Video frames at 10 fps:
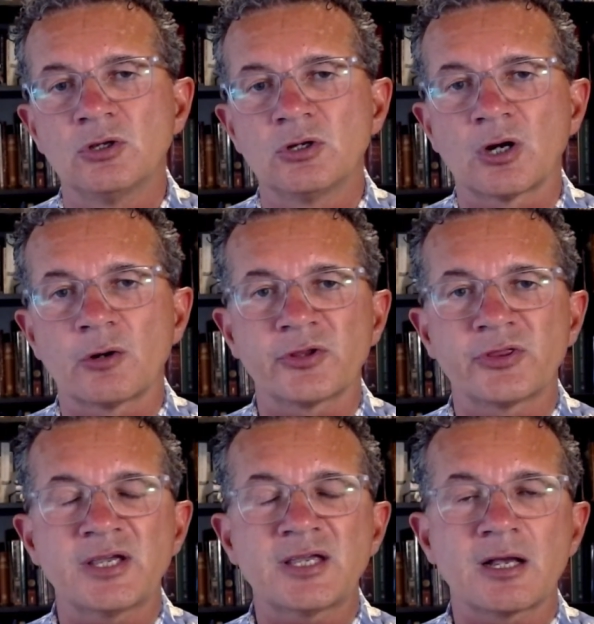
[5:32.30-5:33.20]
or we're
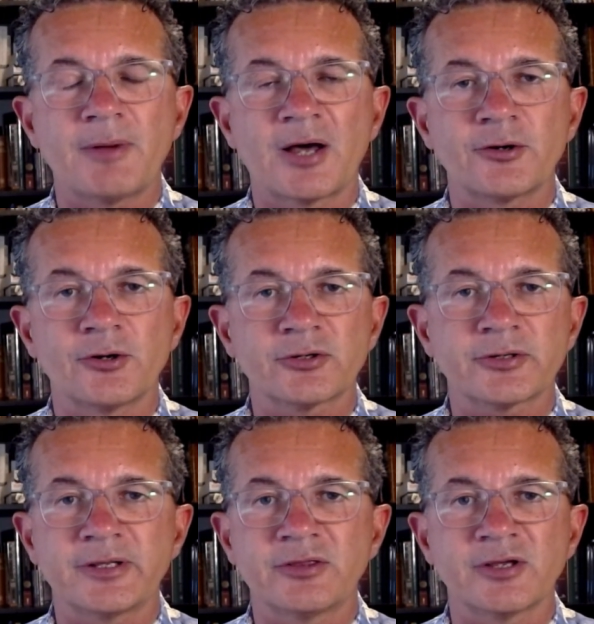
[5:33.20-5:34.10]
thinking about
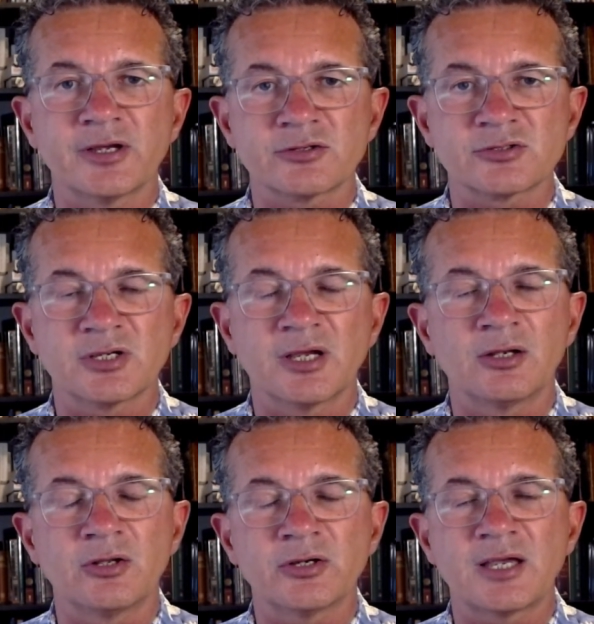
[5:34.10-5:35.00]
earthly things and
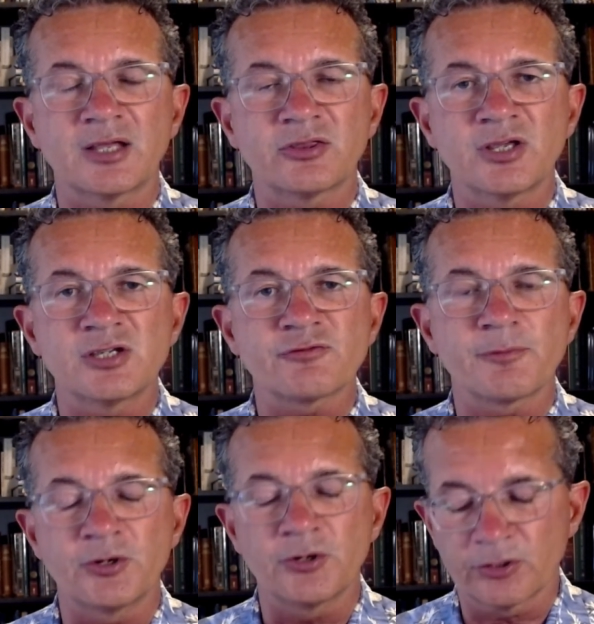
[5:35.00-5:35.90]
looking at things
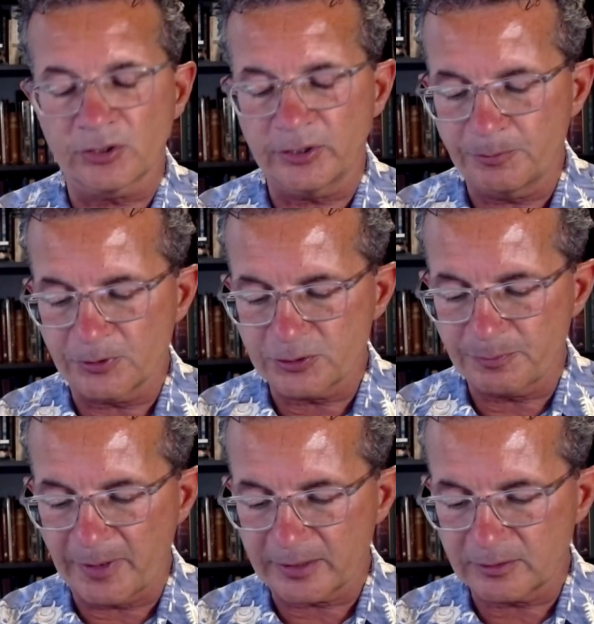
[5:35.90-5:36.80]
from an earthly
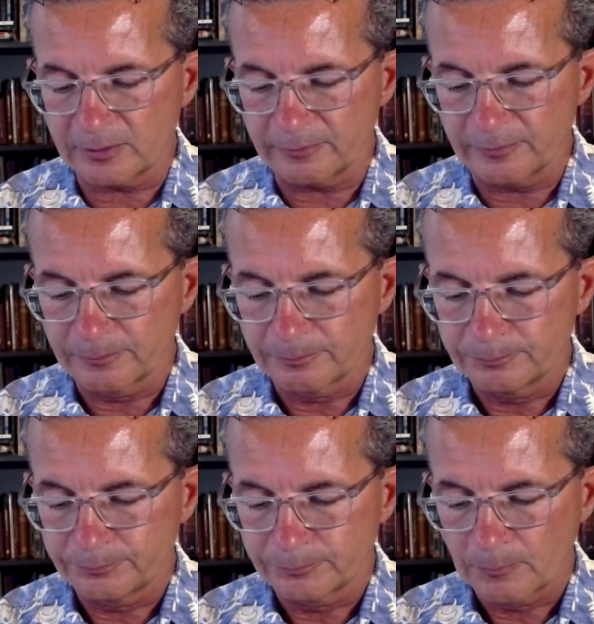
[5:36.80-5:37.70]
perspective.
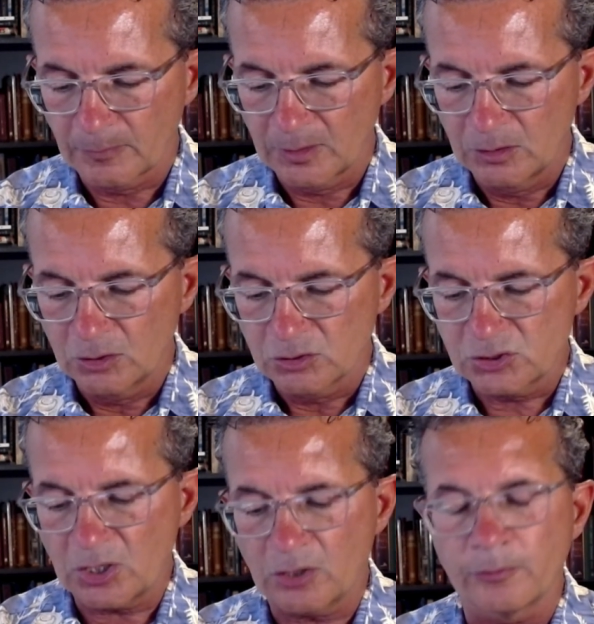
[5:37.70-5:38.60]
So,
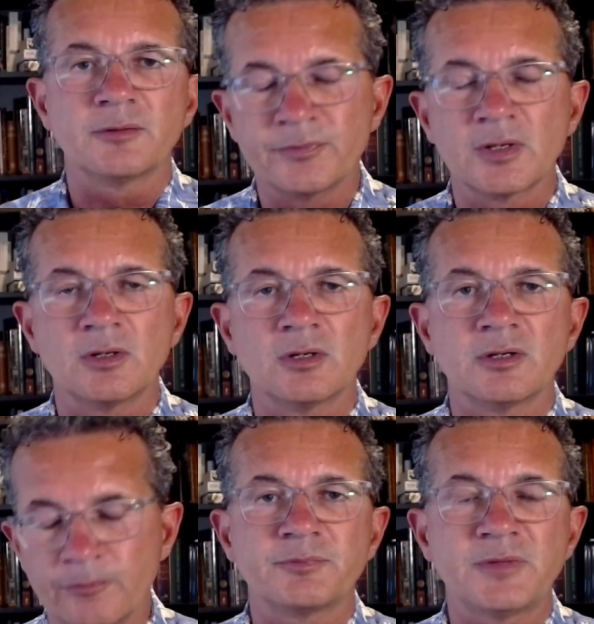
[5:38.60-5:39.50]
the
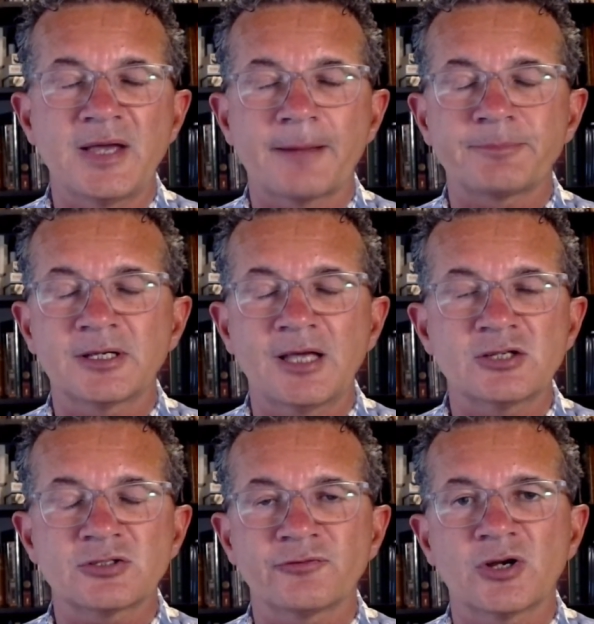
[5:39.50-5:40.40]
application for
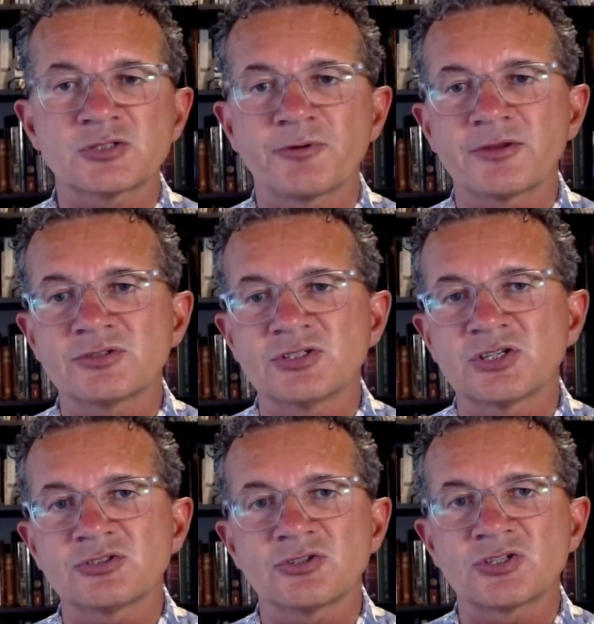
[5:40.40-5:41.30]
us, brothers and
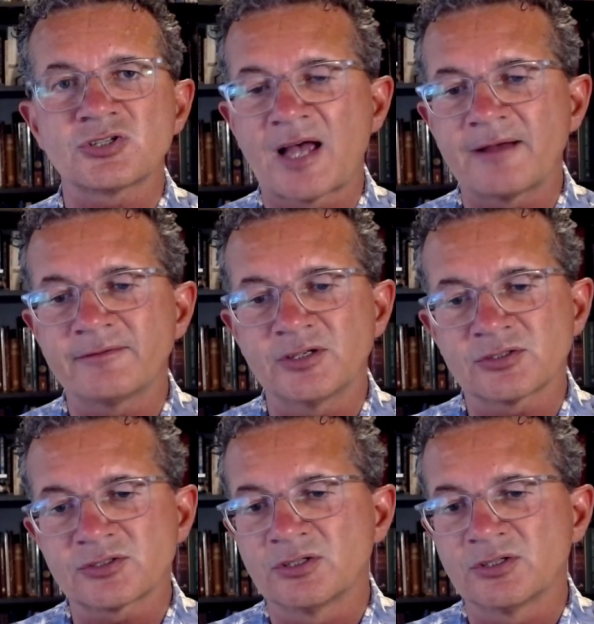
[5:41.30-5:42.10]
sisters, is obvious.